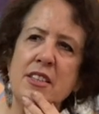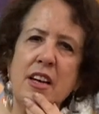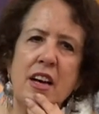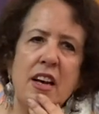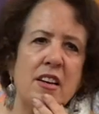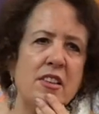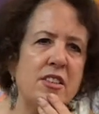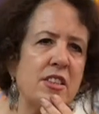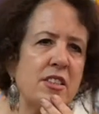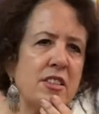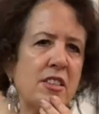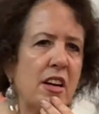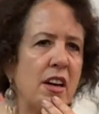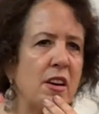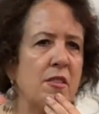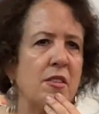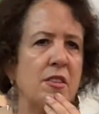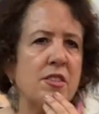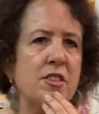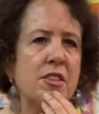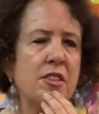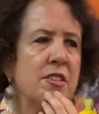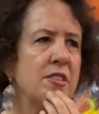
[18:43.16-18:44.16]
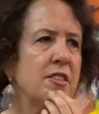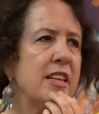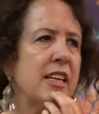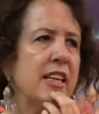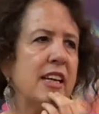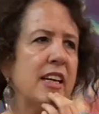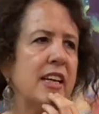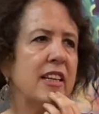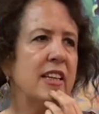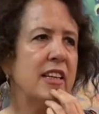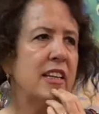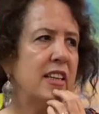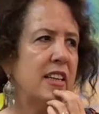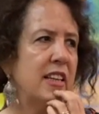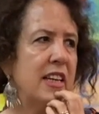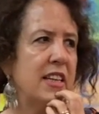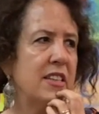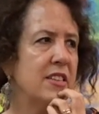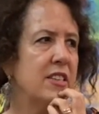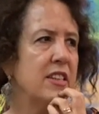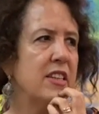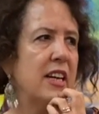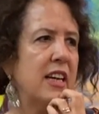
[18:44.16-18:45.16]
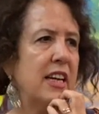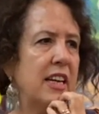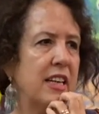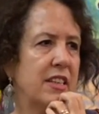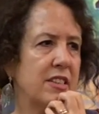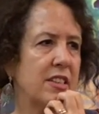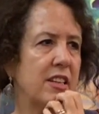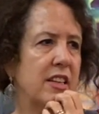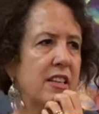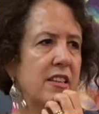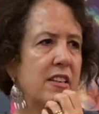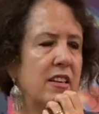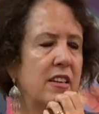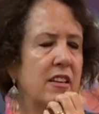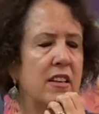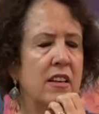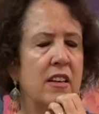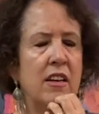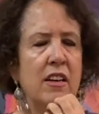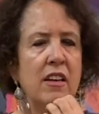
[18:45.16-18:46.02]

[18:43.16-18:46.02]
uh, just I was just thinking yesterday actually that